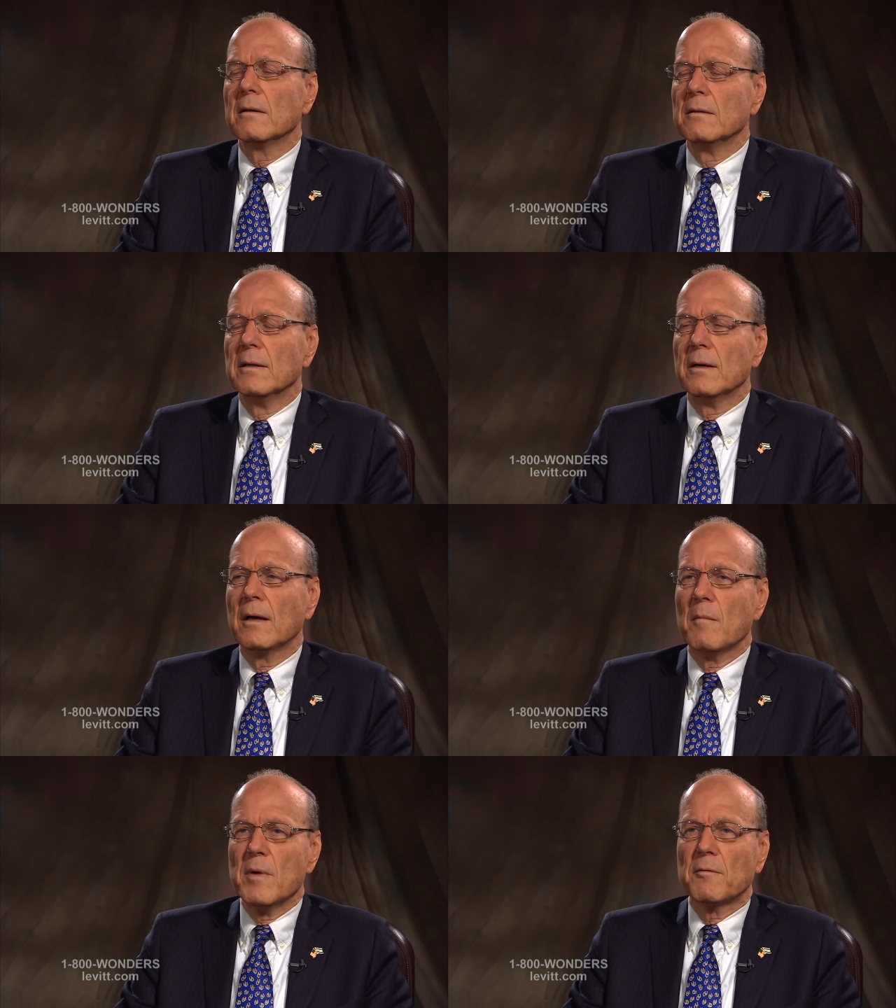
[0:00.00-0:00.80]
the
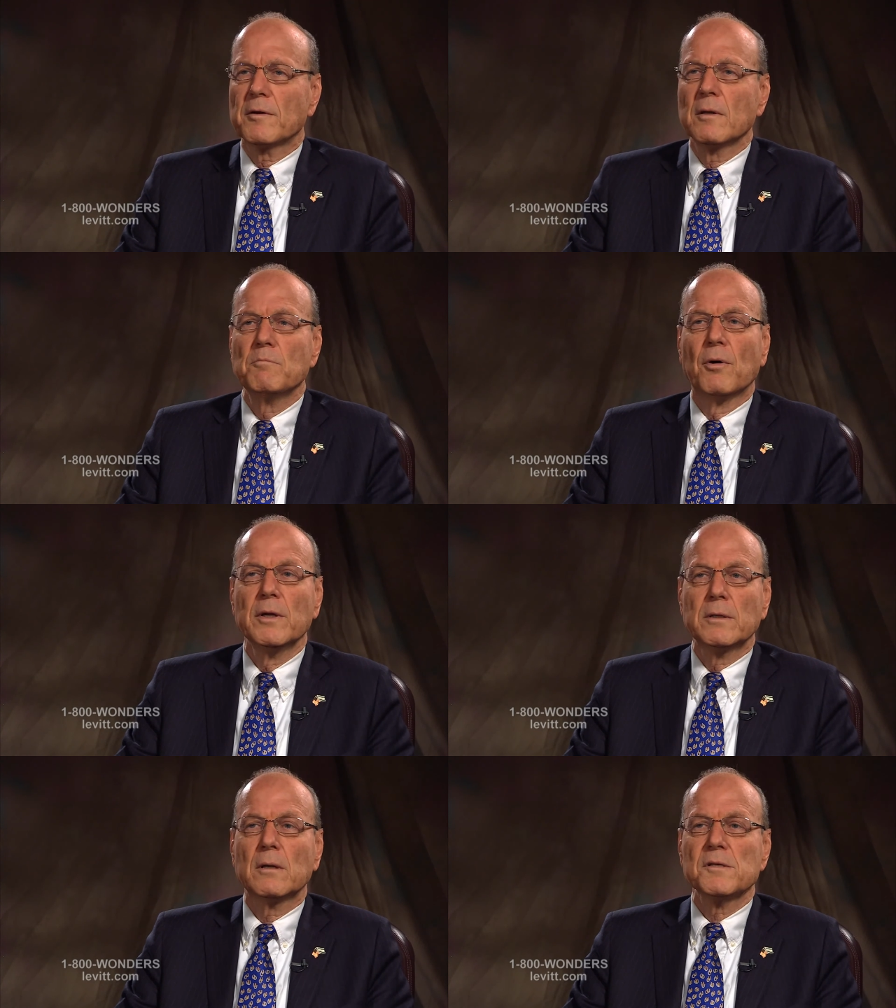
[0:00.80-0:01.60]
American
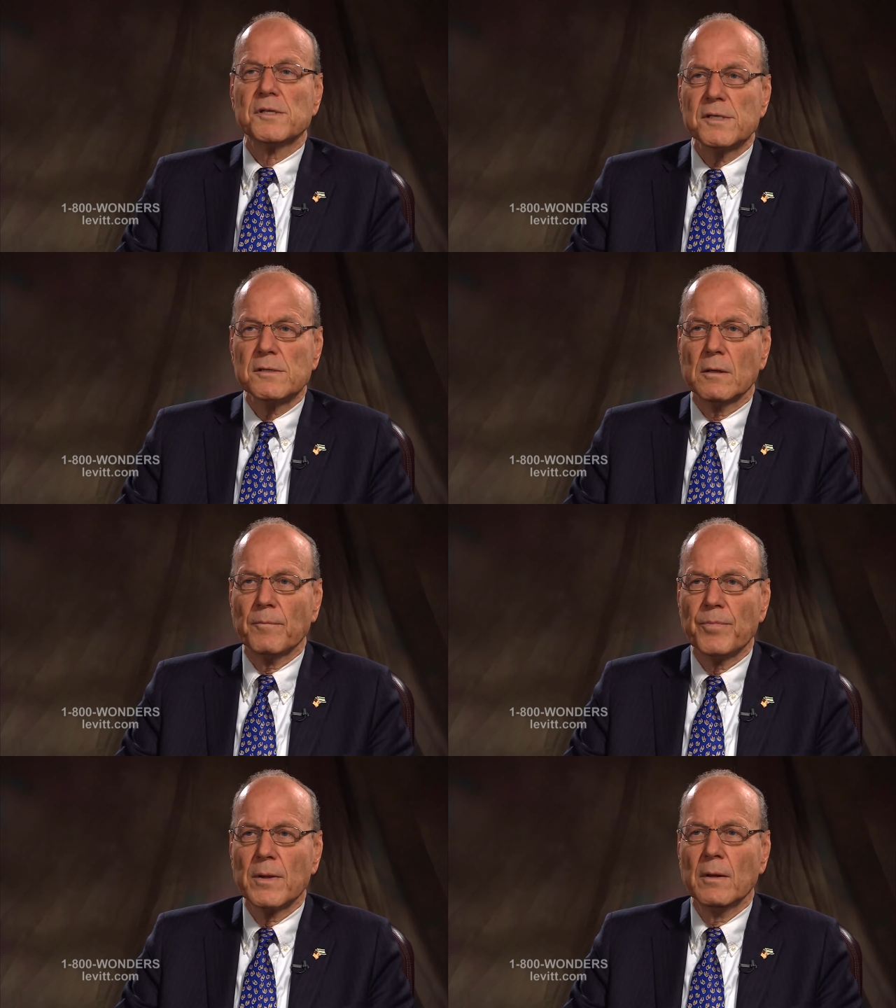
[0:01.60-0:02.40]
political system